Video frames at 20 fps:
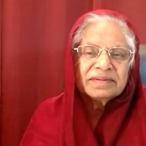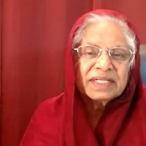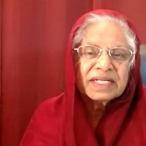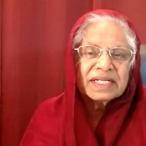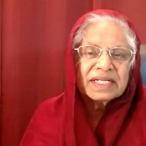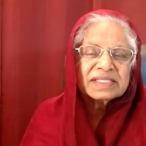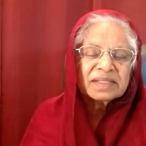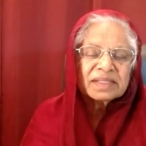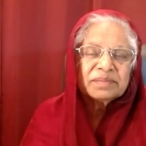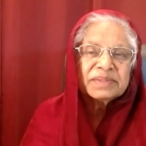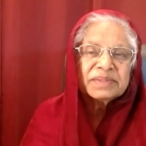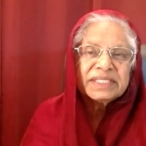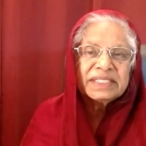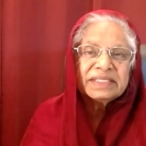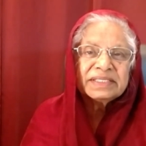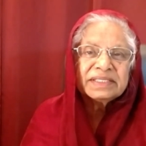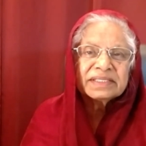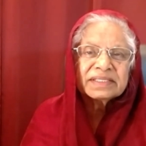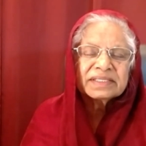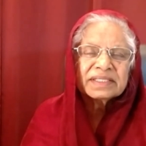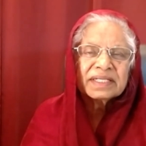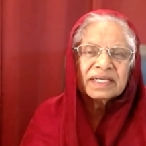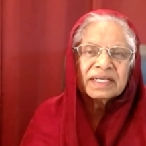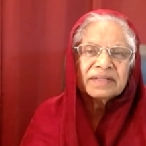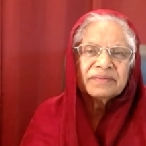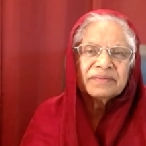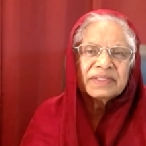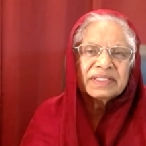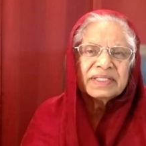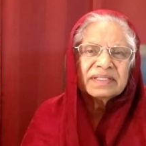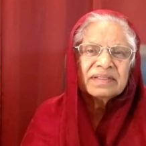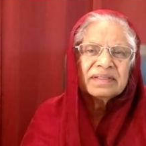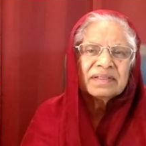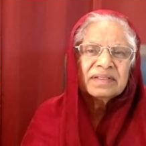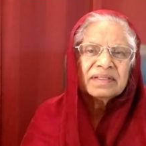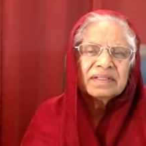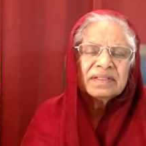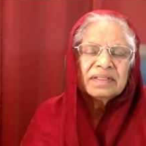there are some changes and we